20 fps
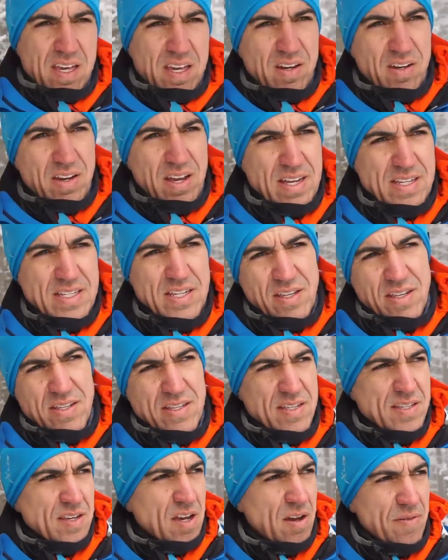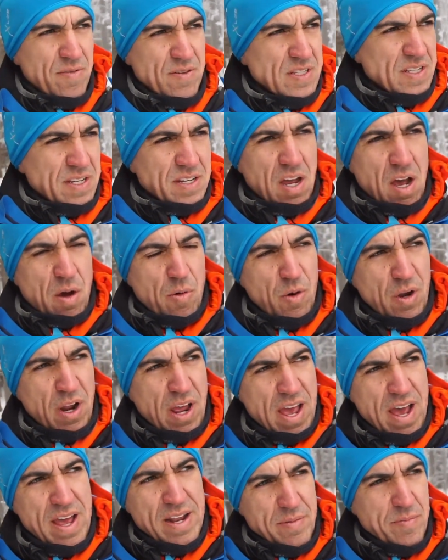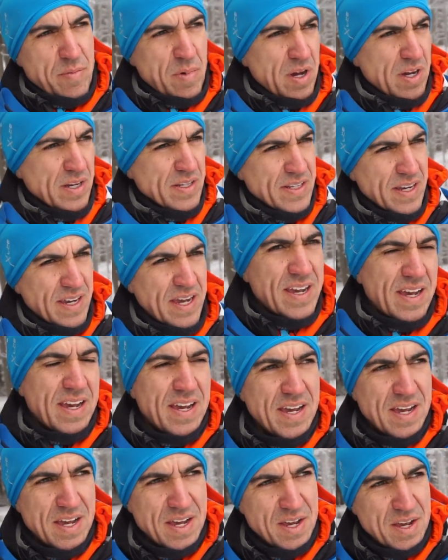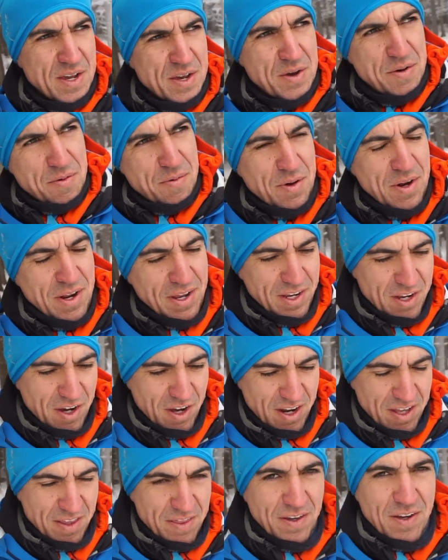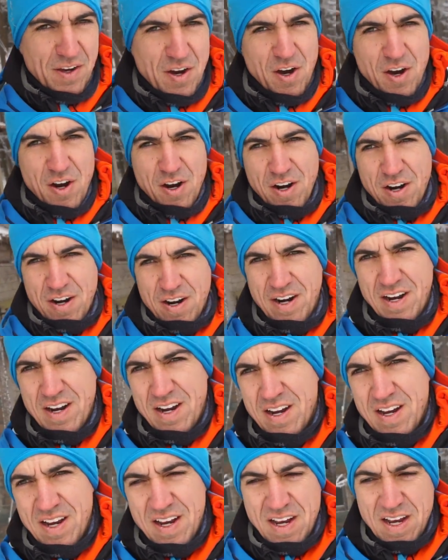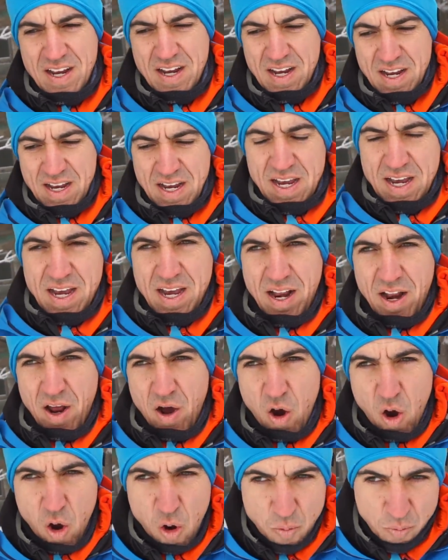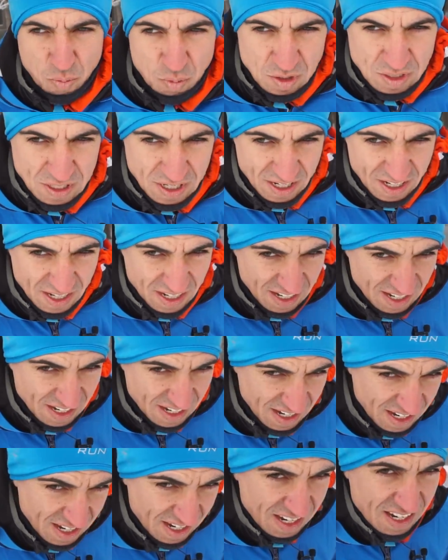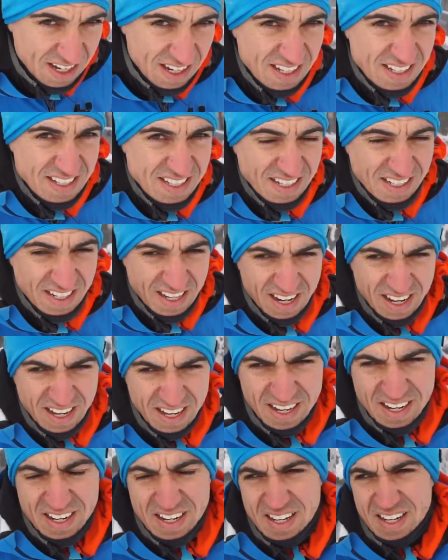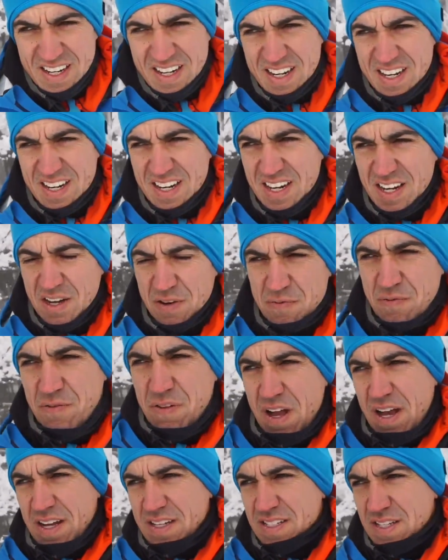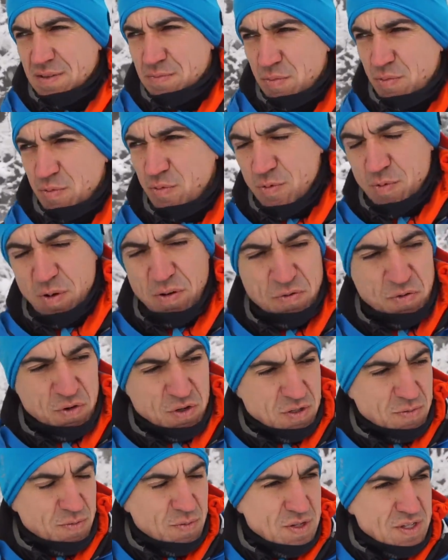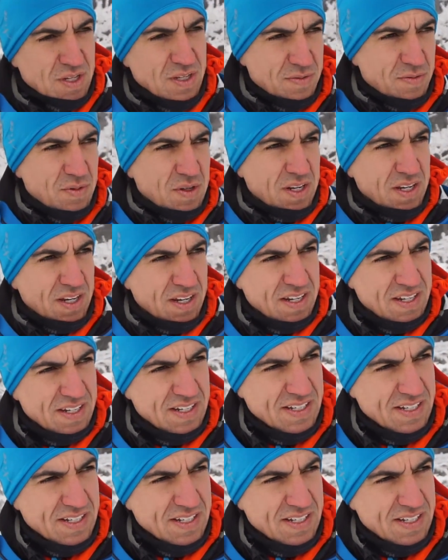Okay, so this is obviously not what I had in mind when I got out of the car and hoped to get a flight in before my first business meeting.